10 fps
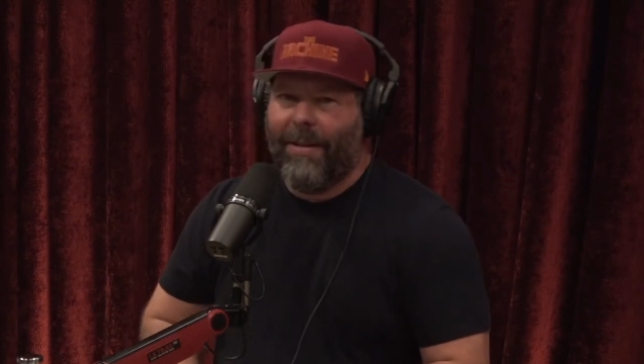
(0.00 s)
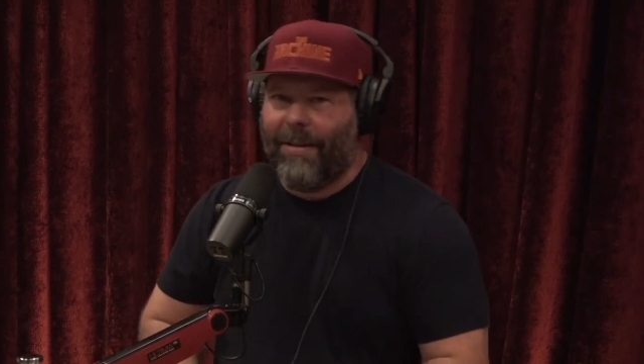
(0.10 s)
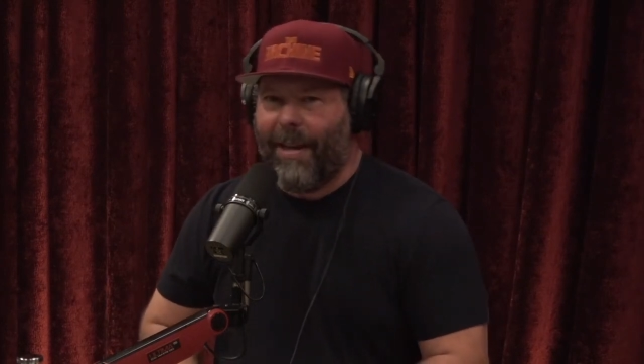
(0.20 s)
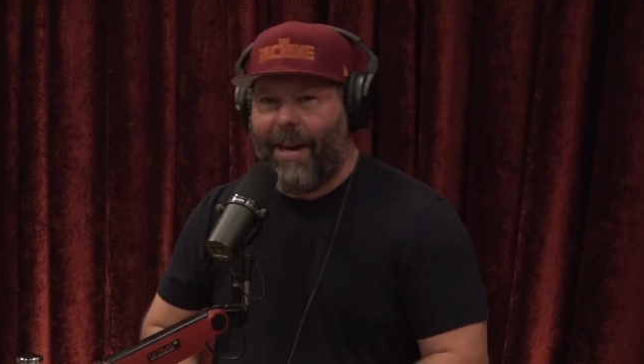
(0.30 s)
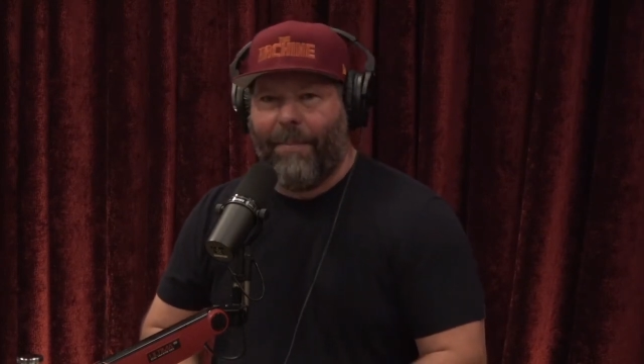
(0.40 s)

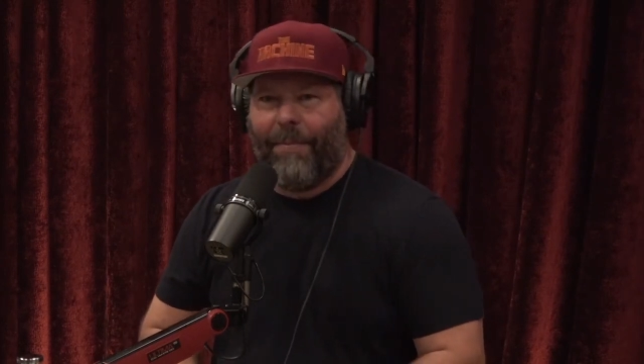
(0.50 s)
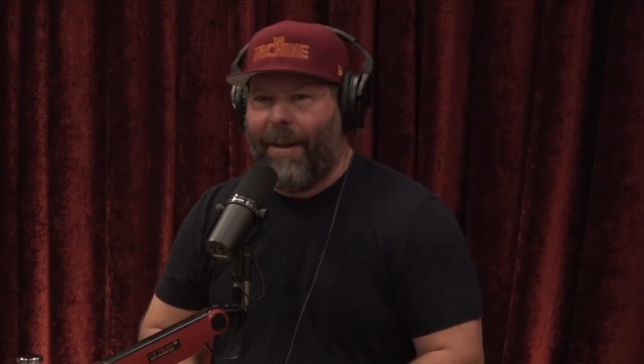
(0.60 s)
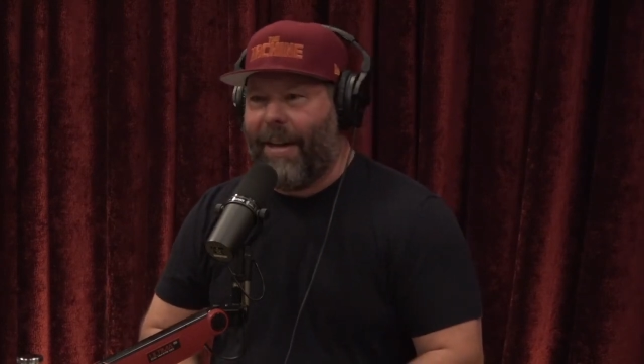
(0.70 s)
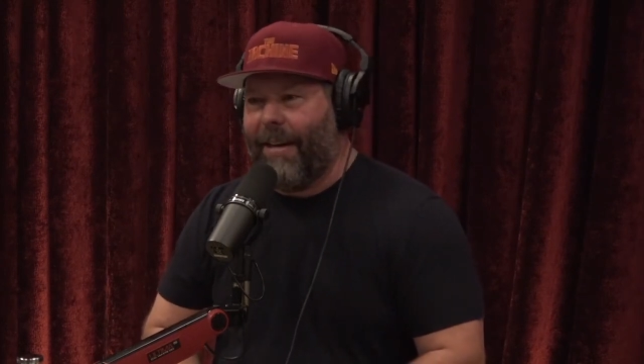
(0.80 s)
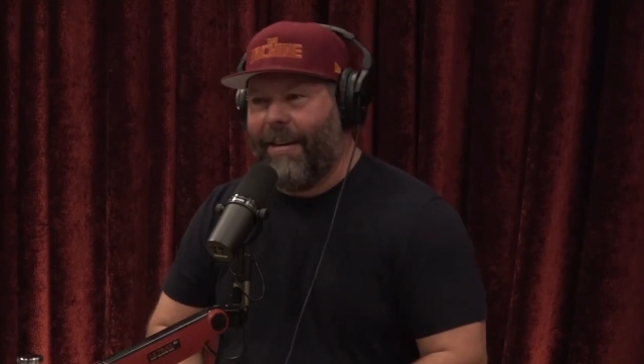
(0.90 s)
It's like, I'm
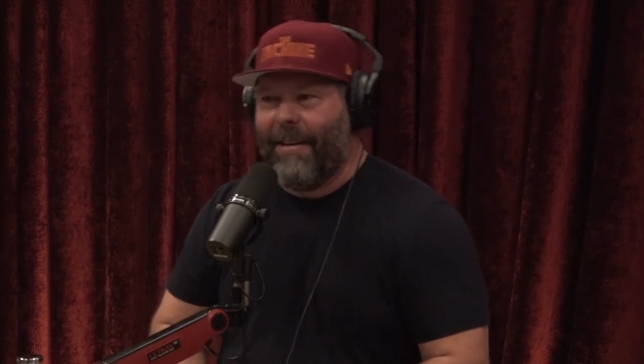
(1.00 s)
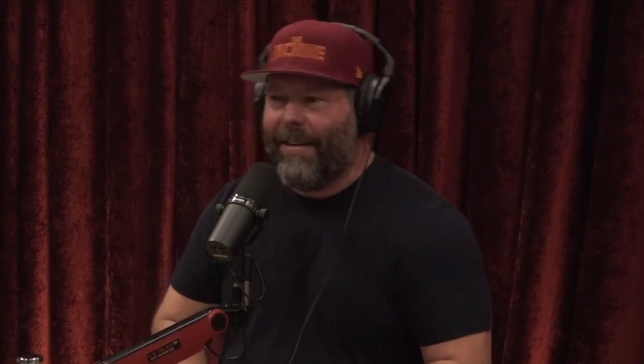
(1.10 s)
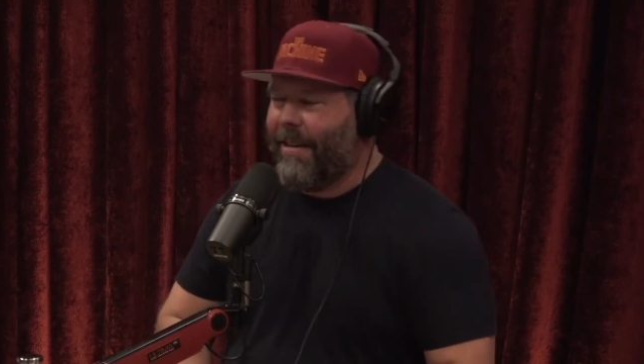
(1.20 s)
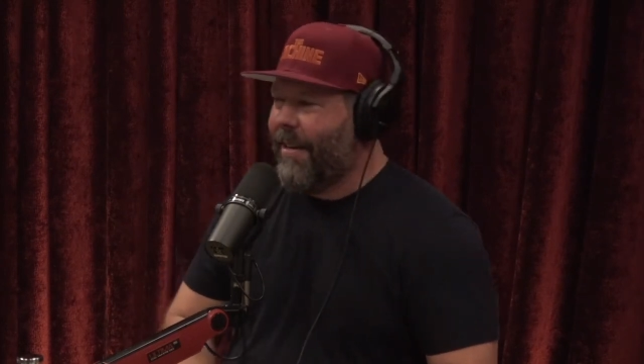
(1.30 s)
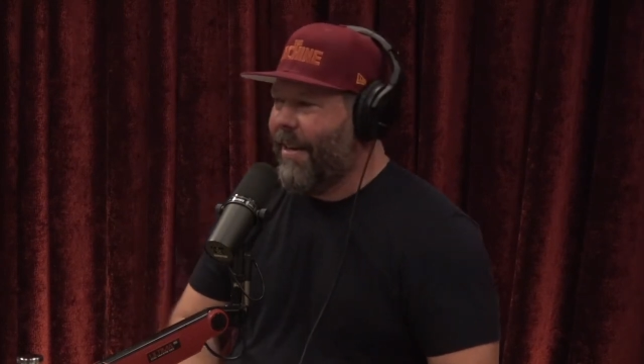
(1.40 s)
fucking,
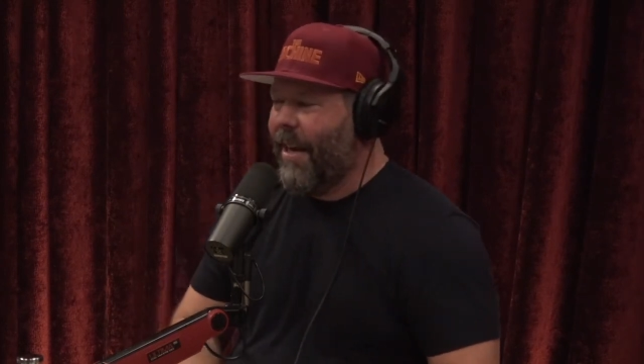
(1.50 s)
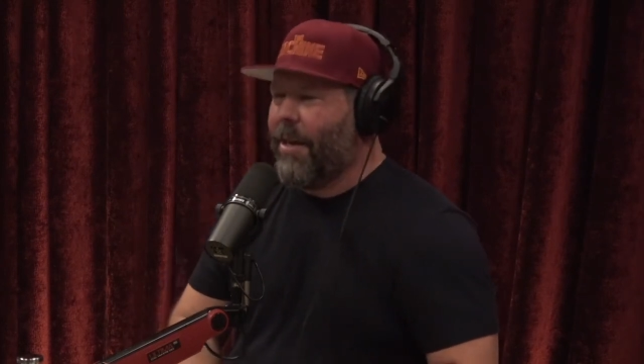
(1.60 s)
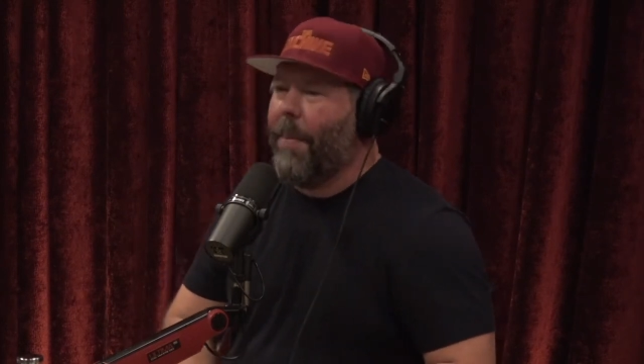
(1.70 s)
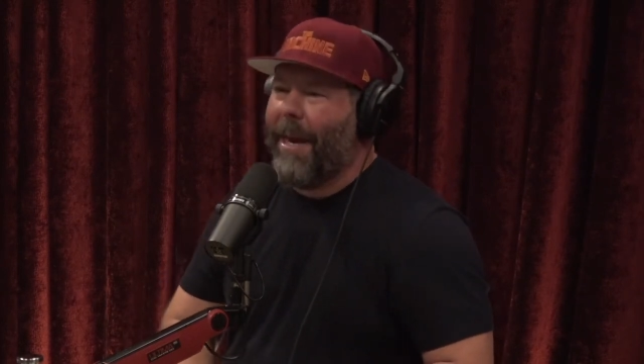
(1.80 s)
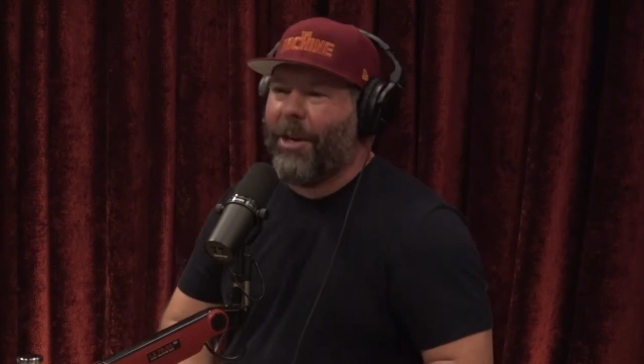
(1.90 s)

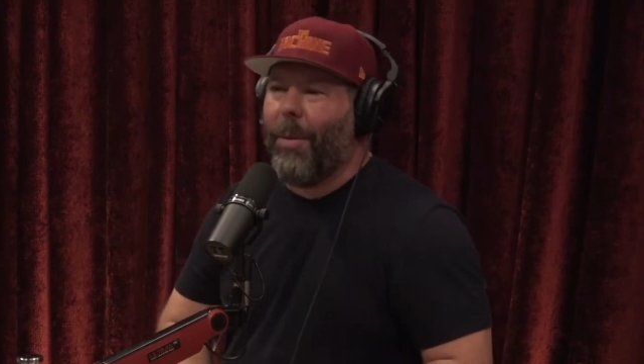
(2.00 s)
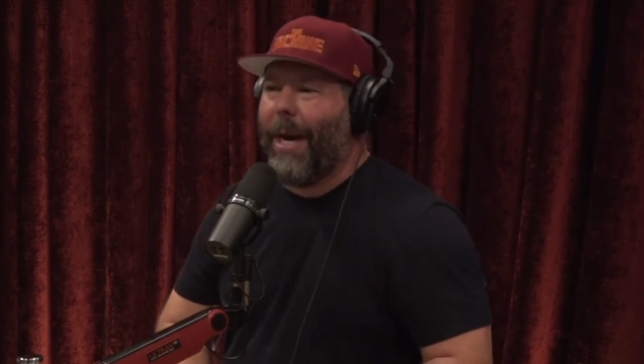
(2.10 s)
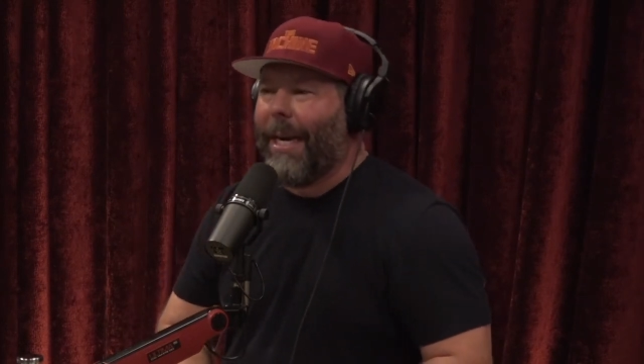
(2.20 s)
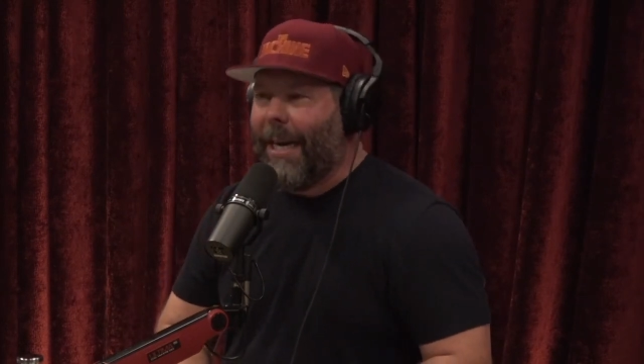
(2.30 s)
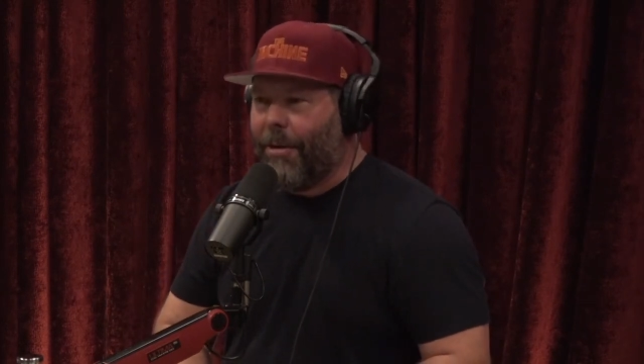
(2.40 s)
I'll come back to you
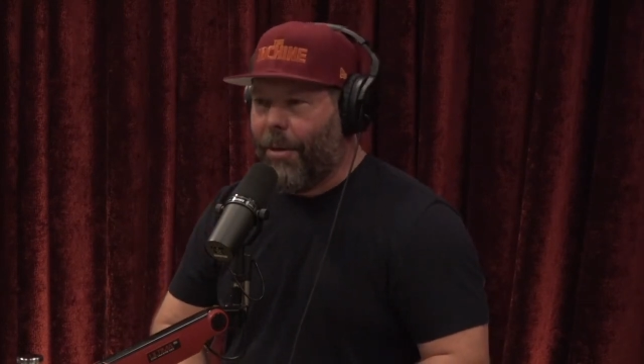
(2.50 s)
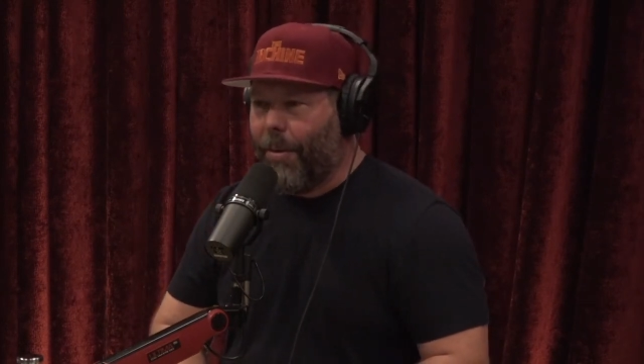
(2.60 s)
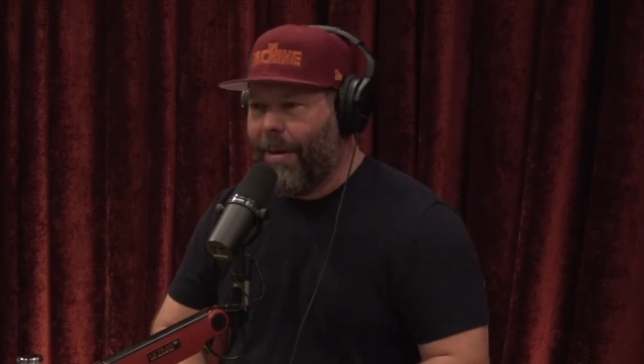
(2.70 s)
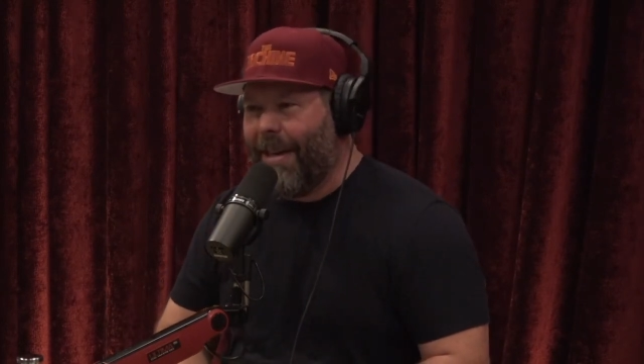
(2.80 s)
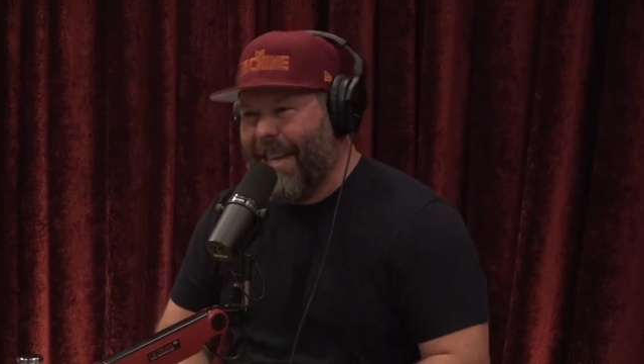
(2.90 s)
when I need to.